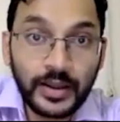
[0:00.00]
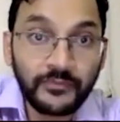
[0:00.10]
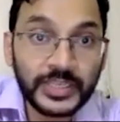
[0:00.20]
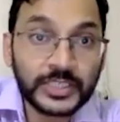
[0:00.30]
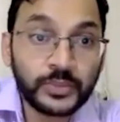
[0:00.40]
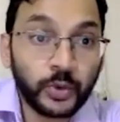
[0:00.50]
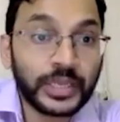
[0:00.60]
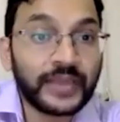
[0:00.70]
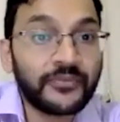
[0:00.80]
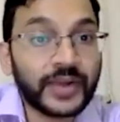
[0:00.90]
which
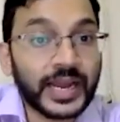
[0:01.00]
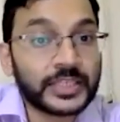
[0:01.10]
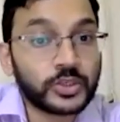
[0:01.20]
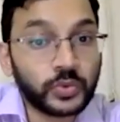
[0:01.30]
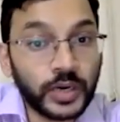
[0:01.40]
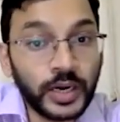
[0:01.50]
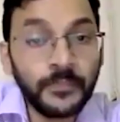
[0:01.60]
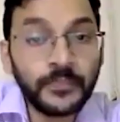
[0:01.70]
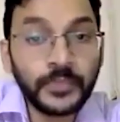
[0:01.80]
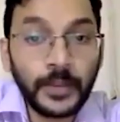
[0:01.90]
would give rise to a
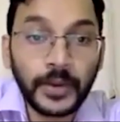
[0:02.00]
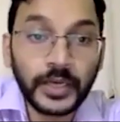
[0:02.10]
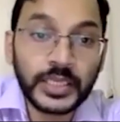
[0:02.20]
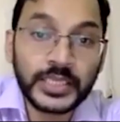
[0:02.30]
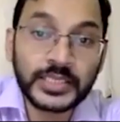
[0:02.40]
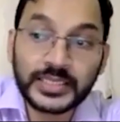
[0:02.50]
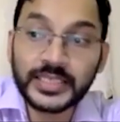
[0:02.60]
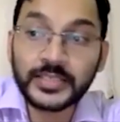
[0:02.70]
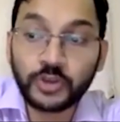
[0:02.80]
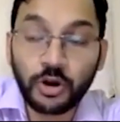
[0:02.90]
Perthes
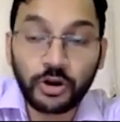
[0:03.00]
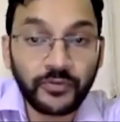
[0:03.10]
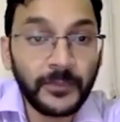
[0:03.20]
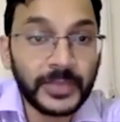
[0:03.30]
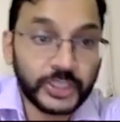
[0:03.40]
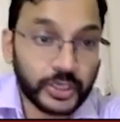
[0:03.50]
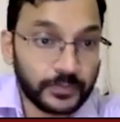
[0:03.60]
disease sort of a picture.